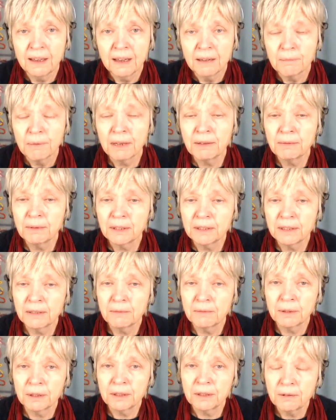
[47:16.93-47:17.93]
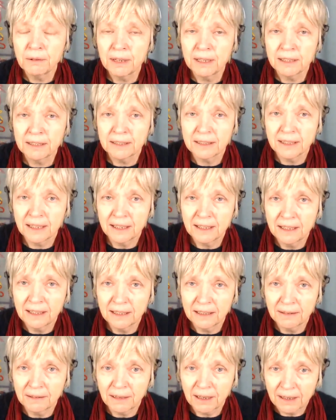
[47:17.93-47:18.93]
But what you are
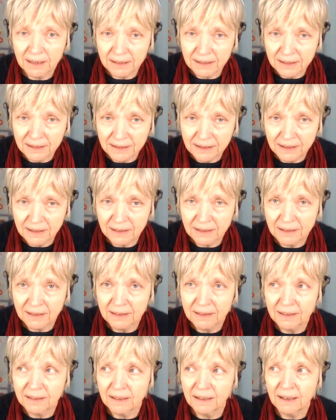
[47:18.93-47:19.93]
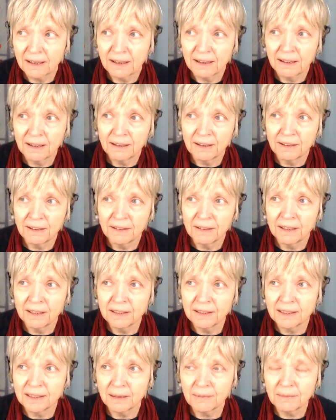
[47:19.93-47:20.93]
telling us, in
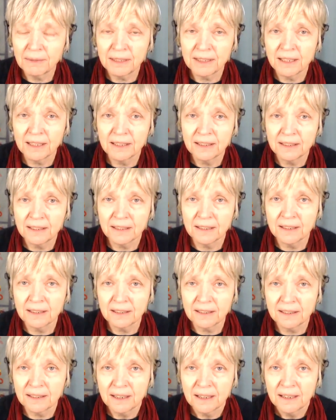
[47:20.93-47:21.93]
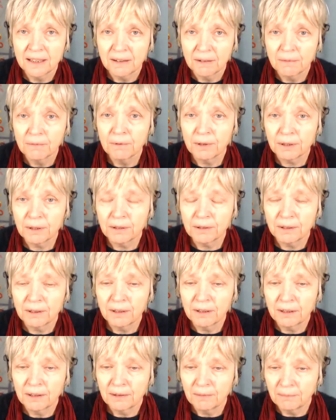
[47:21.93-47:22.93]
some sense, is what
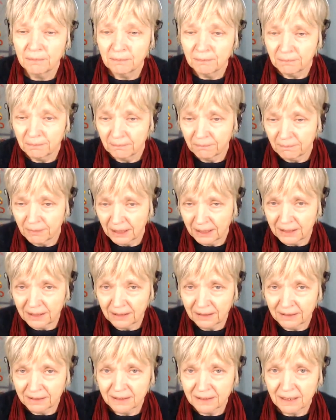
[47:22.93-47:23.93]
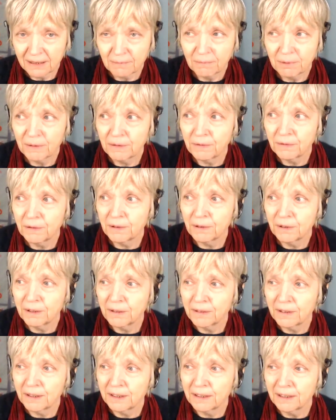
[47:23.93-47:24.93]
Martin said before:
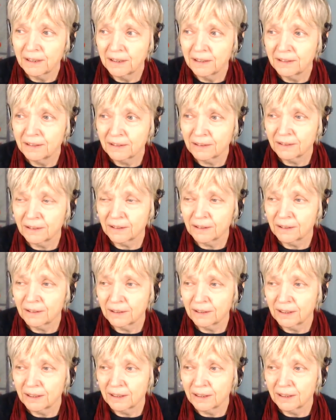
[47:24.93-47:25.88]
the integral